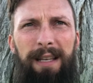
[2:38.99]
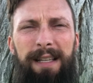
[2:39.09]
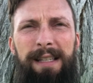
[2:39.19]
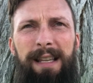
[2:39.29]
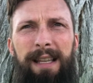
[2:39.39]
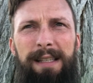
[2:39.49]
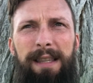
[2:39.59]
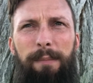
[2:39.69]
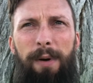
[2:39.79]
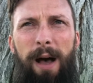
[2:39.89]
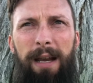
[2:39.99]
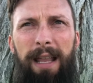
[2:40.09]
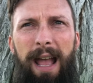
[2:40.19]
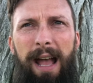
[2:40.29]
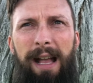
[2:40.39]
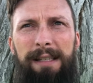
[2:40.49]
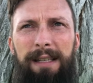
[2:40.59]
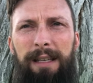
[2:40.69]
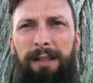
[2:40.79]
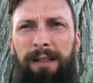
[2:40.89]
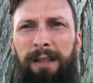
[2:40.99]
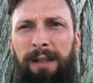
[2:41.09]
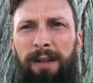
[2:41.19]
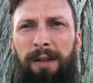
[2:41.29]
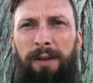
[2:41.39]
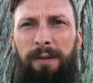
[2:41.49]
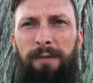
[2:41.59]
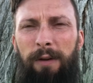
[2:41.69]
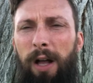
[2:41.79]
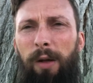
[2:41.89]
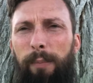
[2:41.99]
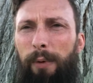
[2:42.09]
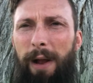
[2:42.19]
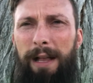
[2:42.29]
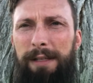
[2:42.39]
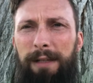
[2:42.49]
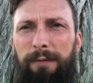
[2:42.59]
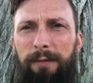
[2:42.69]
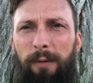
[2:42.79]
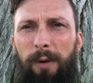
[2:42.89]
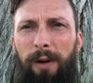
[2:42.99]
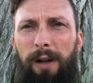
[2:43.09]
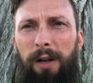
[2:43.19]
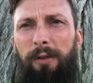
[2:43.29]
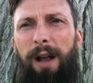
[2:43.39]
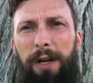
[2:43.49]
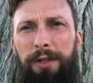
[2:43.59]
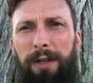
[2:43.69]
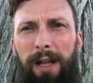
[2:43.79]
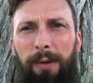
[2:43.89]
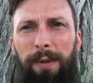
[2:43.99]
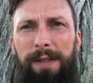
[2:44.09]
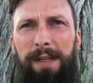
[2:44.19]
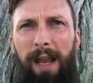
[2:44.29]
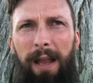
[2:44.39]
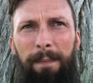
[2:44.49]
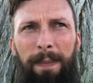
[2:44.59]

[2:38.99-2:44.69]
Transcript: It's the body asking for help or asking for a correction, I would say.